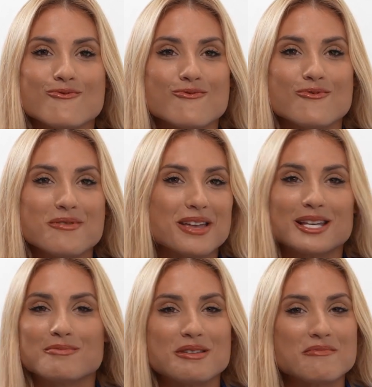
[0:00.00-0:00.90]
what
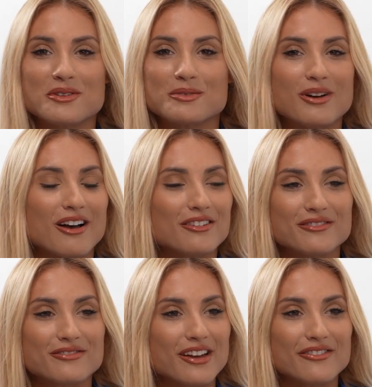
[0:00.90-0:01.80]
makes me most proud
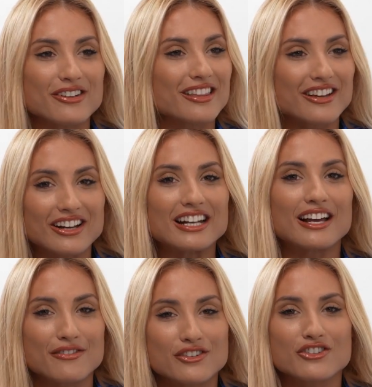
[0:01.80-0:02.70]
of everything right
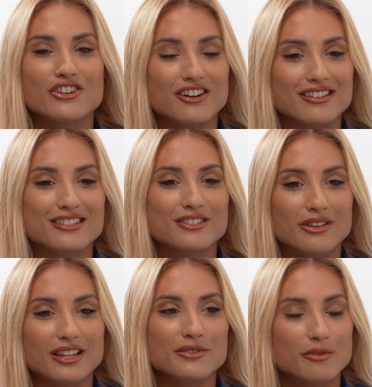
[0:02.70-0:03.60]
now, for sure, is
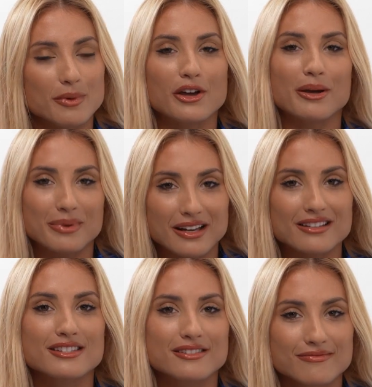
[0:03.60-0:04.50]
doing this for my
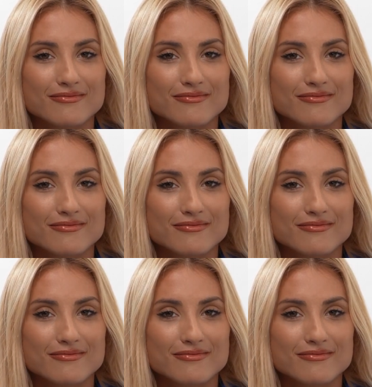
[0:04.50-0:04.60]
grandparents.